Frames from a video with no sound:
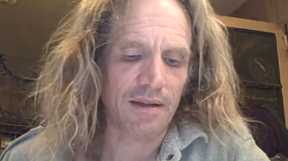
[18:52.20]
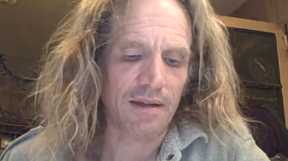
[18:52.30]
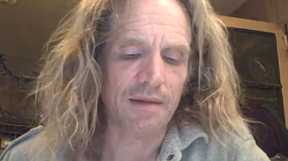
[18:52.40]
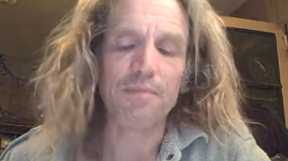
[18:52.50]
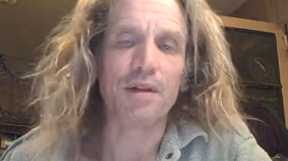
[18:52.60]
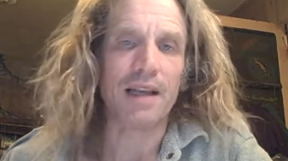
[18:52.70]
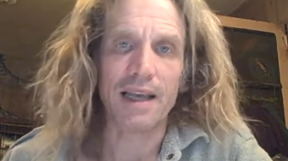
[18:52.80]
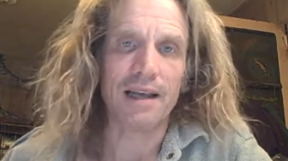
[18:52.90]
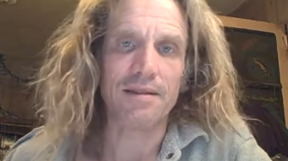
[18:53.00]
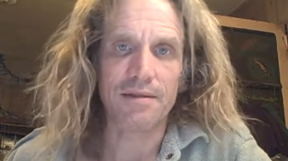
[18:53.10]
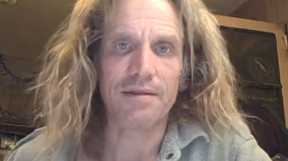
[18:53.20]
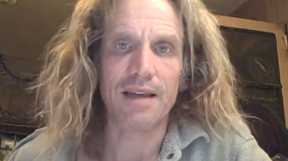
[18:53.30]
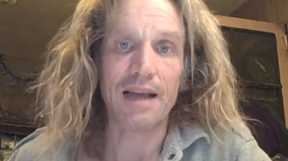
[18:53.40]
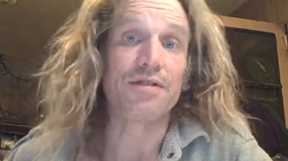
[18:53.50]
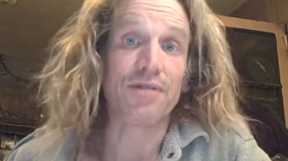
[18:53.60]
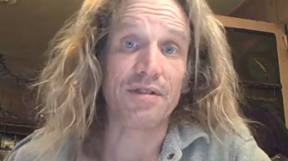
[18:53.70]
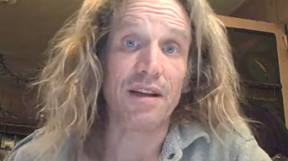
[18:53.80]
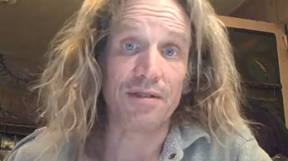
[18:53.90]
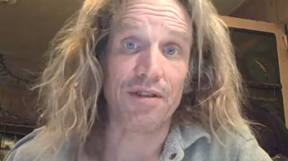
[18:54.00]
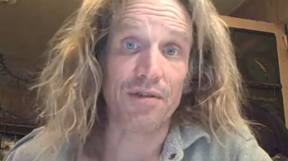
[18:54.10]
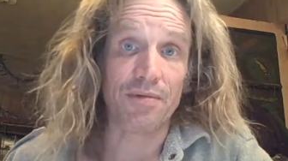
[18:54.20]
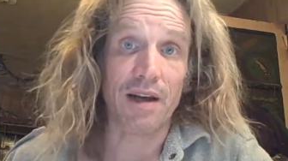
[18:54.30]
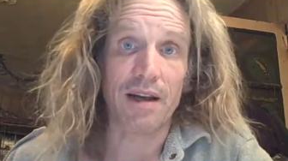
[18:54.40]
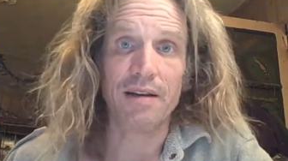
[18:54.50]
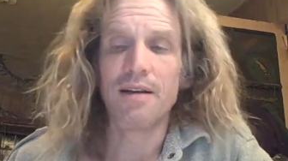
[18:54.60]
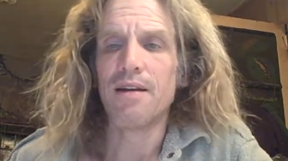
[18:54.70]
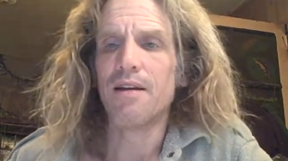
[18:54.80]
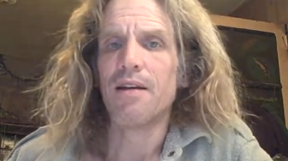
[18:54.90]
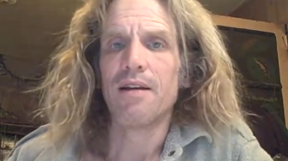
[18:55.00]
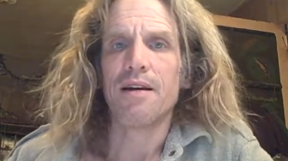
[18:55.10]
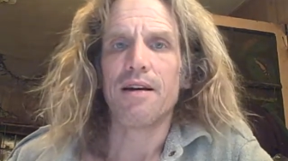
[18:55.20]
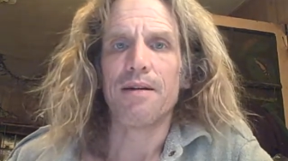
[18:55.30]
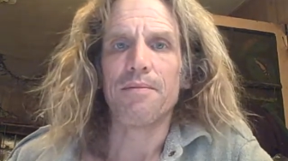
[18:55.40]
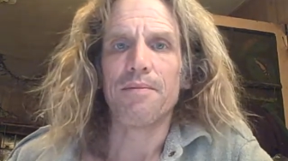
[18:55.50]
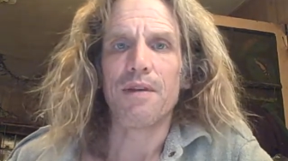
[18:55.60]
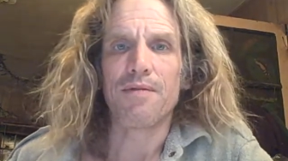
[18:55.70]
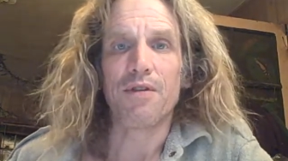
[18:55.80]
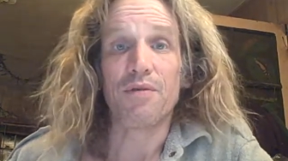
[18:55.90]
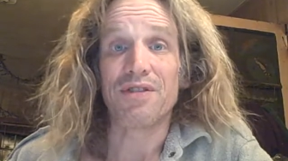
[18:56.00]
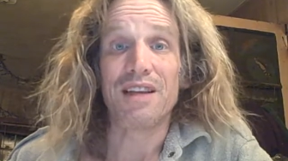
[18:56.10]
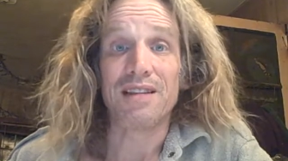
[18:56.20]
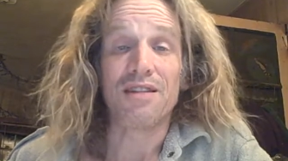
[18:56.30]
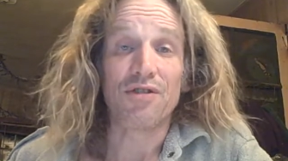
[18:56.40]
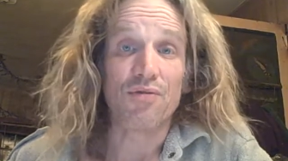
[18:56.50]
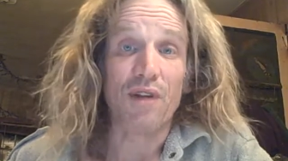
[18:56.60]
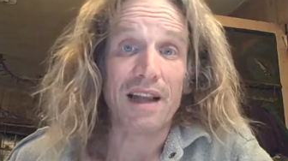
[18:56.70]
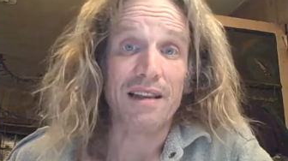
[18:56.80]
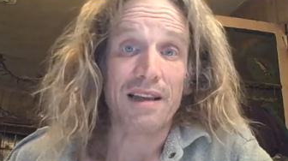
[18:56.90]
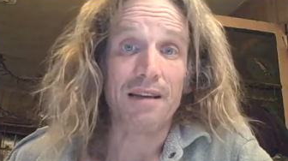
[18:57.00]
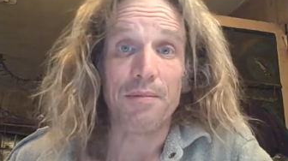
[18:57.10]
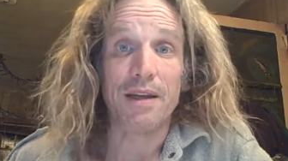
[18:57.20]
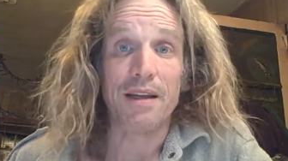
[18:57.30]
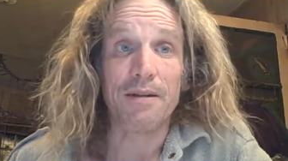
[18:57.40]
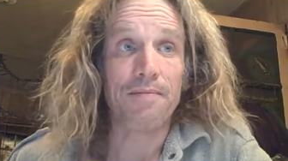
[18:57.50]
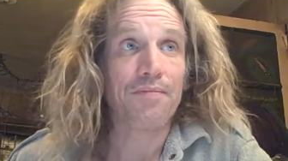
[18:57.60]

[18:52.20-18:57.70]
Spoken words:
implicates exercising your right, if there was any such right that can be